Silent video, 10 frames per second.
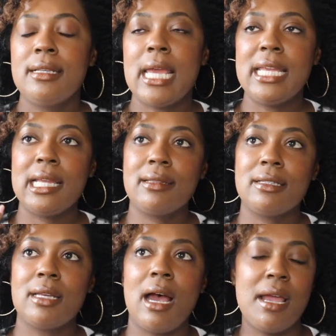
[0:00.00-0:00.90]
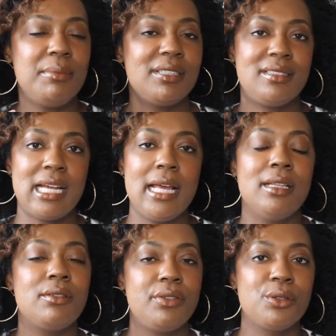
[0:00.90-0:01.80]
Taking the time to style
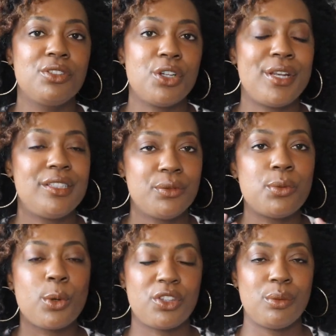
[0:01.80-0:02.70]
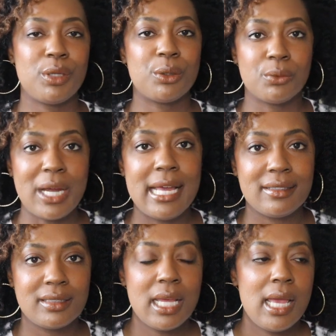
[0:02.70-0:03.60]
it feels good. It's forcing me to
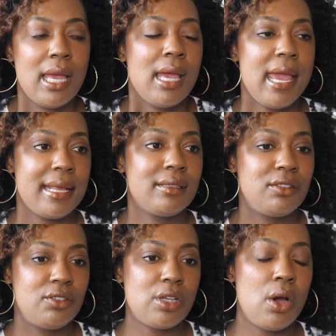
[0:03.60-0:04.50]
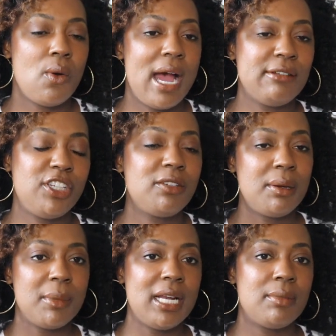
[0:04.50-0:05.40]
rest. And so I changed
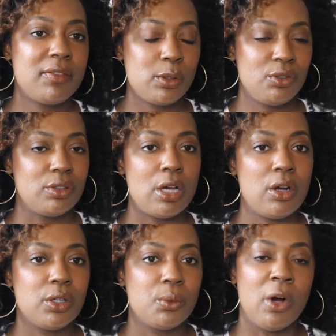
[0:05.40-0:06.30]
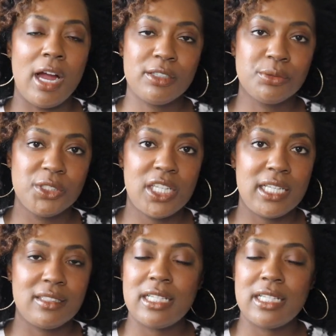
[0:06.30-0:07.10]
my mind about those longer wash routines.